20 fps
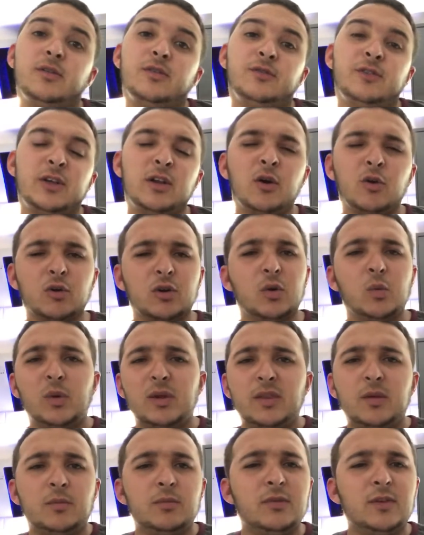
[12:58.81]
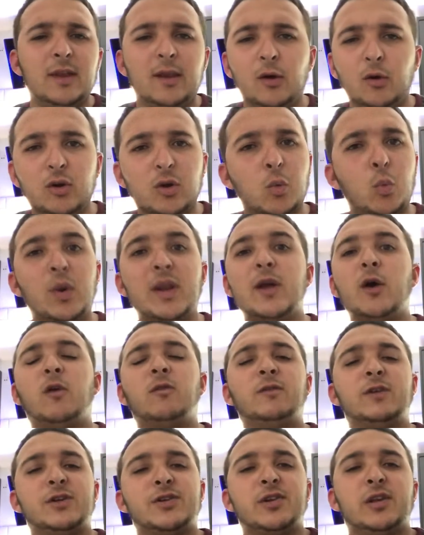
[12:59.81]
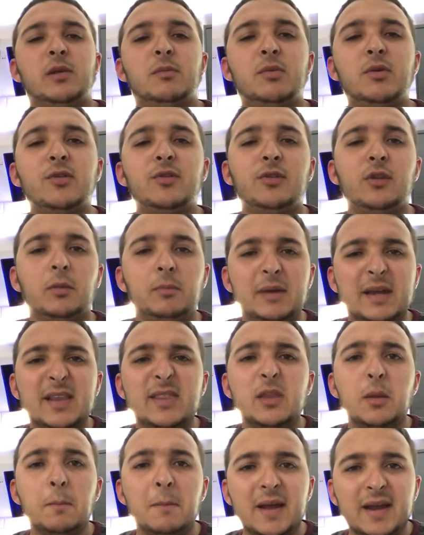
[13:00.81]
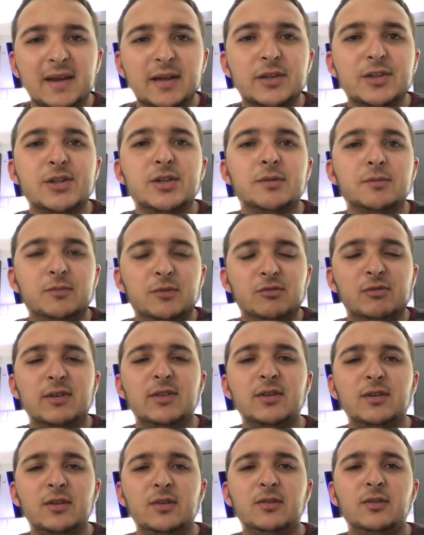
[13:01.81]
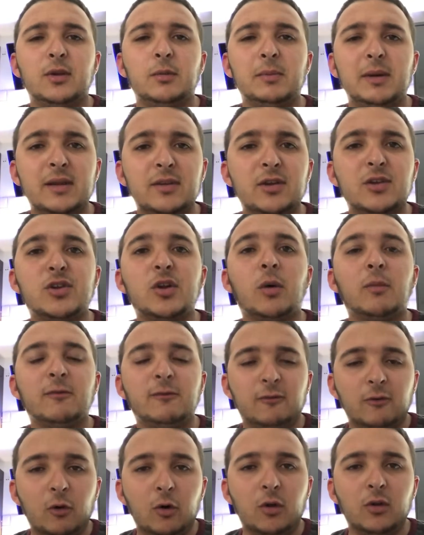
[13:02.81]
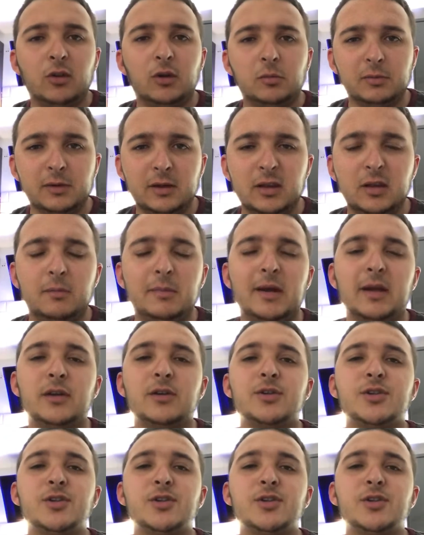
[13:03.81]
They're not going to win. They're not going to win it, obviously, but they'll be in the mix. They'll be in the top 4. They'll in the mix.